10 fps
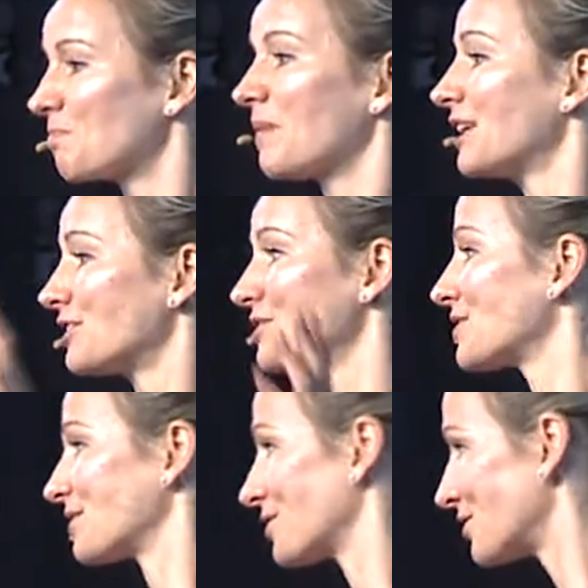made
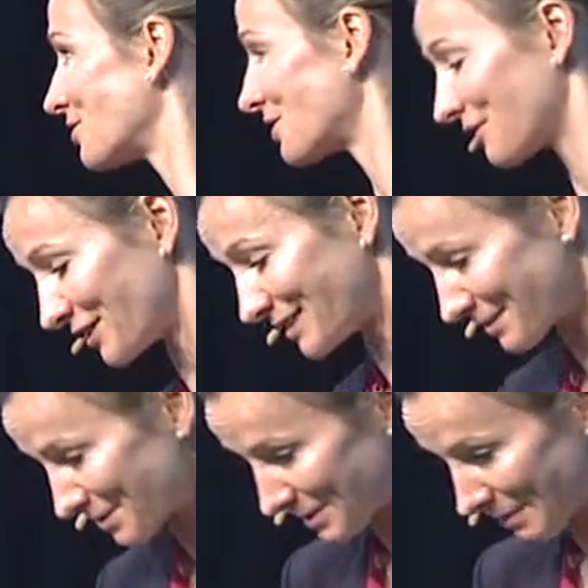such a huge difference.
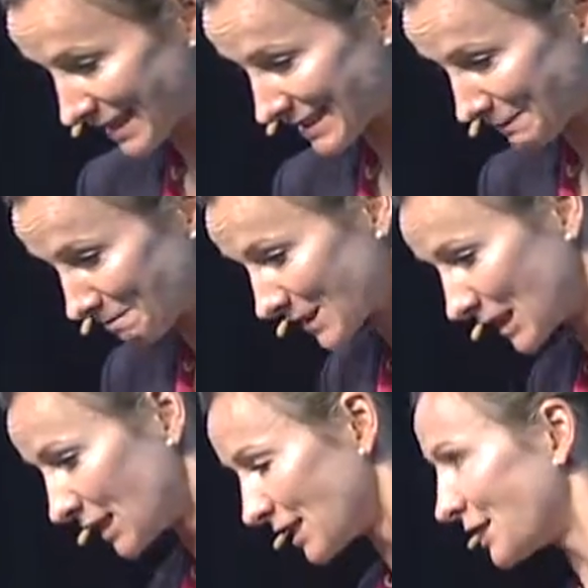It was amazing.
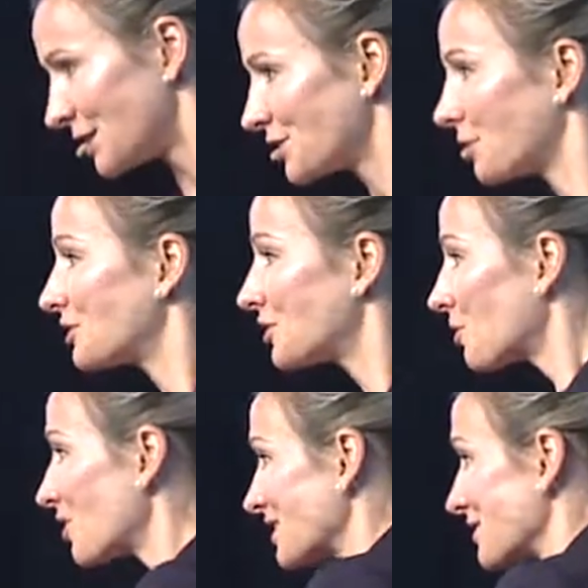So we do
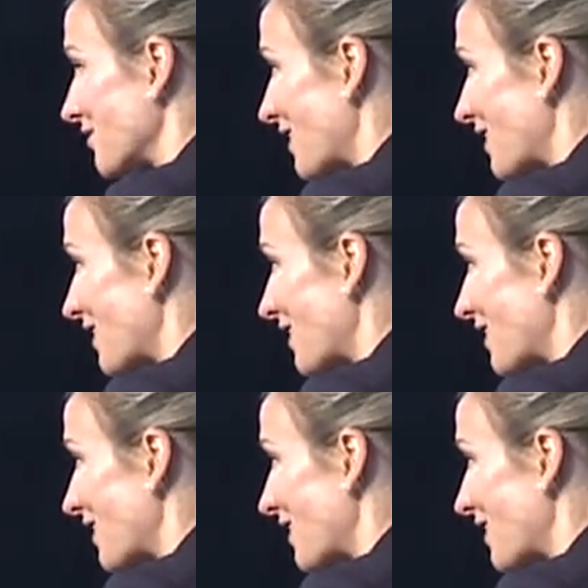want lots of